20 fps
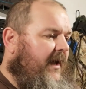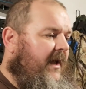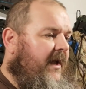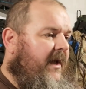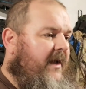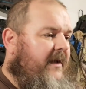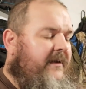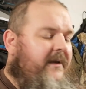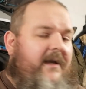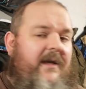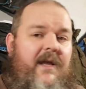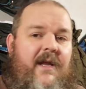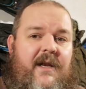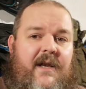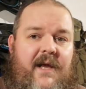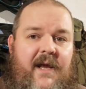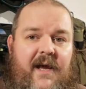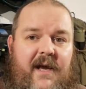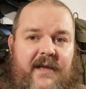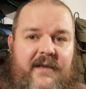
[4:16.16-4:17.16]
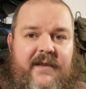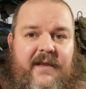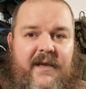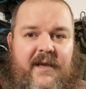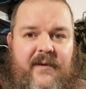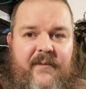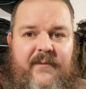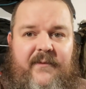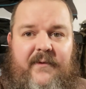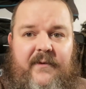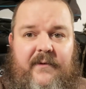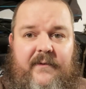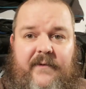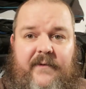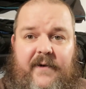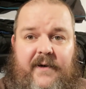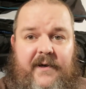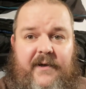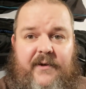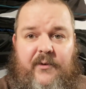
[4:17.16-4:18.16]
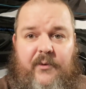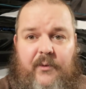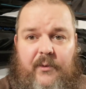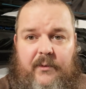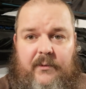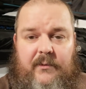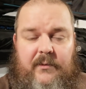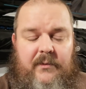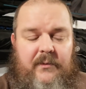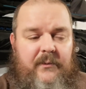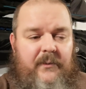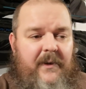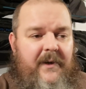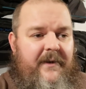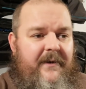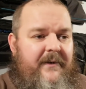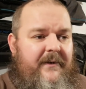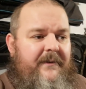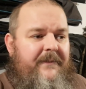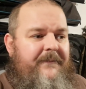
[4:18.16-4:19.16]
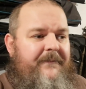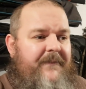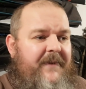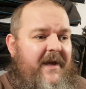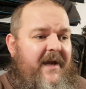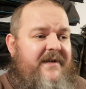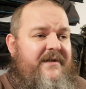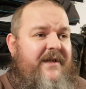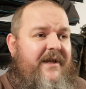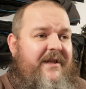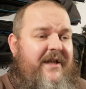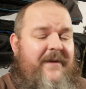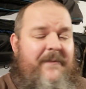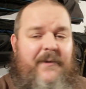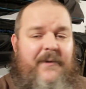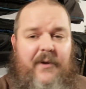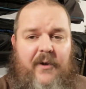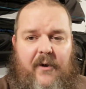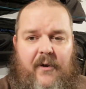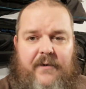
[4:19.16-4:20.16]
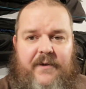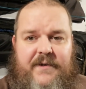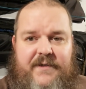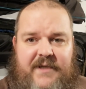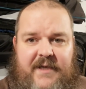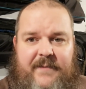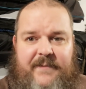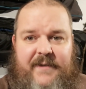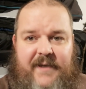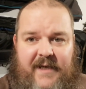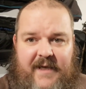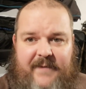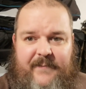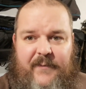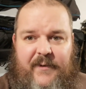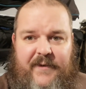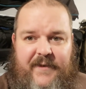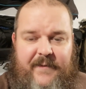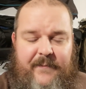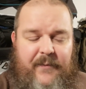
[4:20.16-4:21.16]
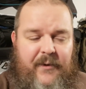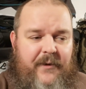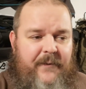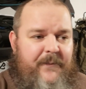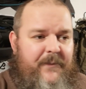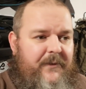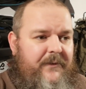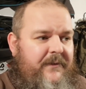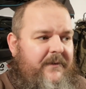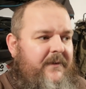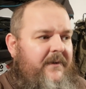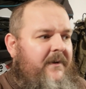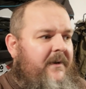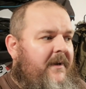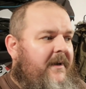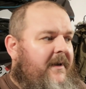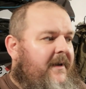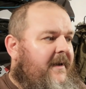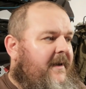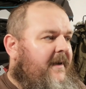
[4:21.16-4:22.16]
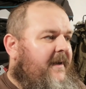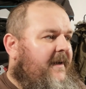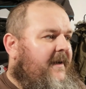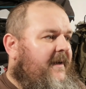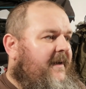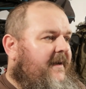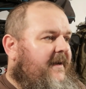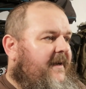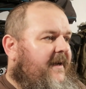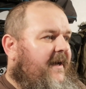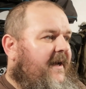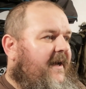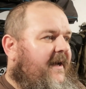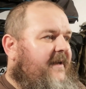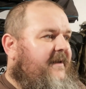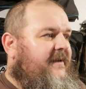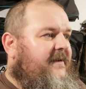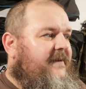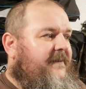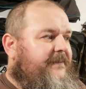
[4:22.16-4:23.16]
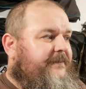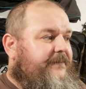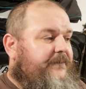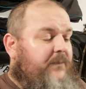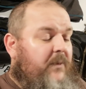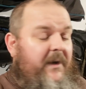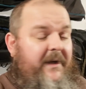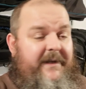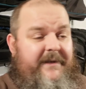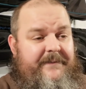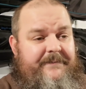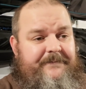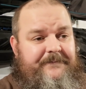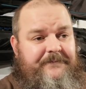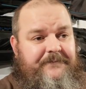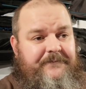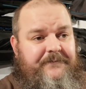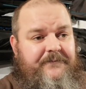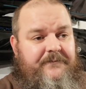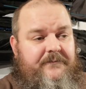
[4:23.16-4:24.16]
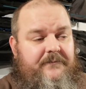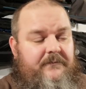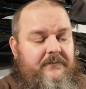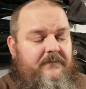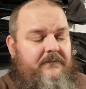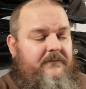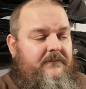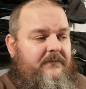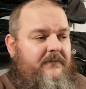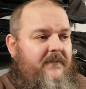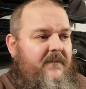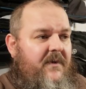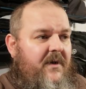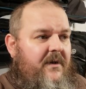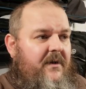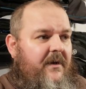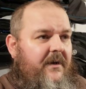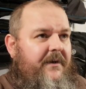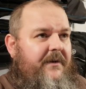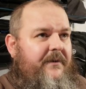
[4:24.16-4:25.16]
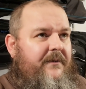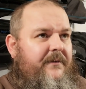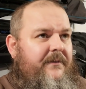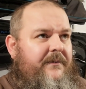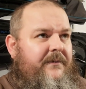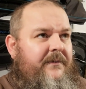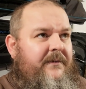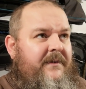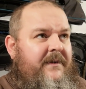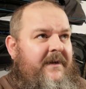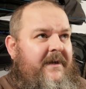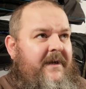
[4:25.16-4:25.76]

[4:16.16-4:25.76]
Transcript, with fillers: And again, I had them for very cold weather. I actually had them along the same time with the muck boot. And, well, you know,